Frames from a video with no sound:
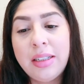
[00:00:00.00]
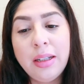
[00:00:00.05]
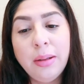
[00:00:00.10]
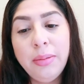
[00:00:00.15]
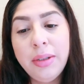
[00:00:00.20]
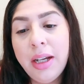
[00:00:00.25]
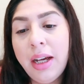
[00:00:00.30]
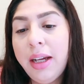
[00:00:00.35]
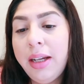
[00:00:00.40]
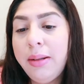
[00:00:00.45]

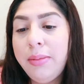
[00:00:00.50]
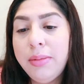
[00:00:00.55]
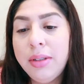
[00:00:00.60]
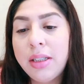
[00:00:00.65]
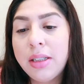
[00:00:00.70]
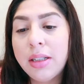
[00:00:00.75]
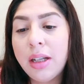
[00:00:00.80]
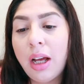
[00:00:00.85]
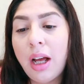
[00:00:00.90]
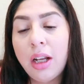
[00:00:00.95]

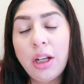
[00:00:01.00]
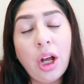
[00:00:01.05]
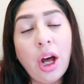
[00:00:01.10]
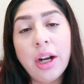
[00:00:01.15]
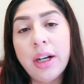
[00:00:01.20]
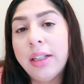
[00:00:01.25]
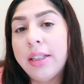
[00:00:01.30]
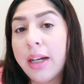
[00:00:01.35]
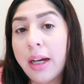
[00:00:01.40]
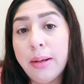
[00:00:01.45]
sometimes a
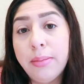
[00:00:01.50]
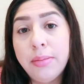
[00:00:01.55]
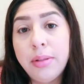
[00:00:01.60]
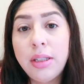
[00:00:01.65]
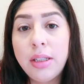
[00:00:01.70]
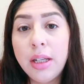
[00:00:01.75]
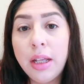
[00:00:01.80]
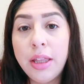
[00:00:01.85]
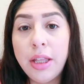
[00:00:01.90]
lot of times